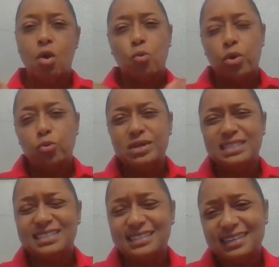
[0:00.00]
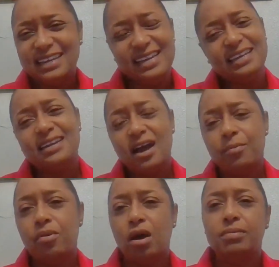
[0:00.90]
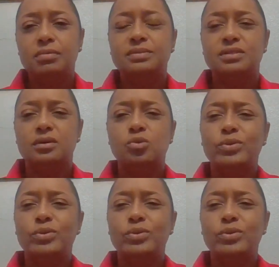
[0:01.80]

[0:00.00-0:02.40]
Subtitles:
When we sit in our problems, though,